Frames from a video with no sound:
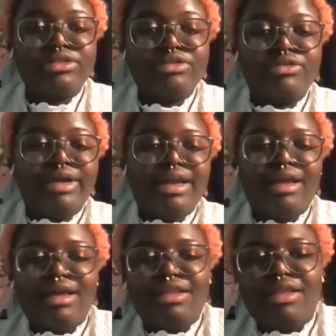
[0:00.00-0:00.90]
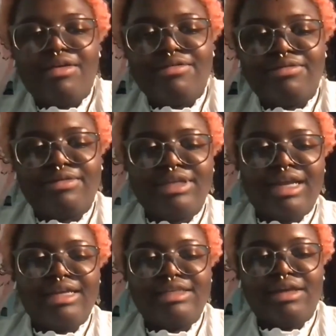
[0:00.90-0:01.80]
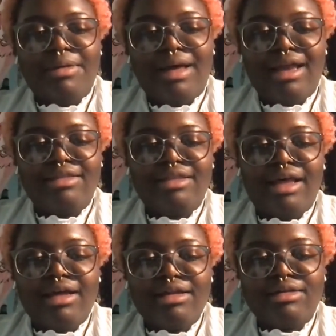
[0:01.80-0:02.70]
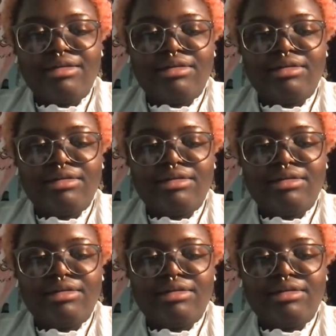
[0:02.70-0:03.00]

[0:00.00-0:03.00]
Yeah, that's great. I love the idea behind that.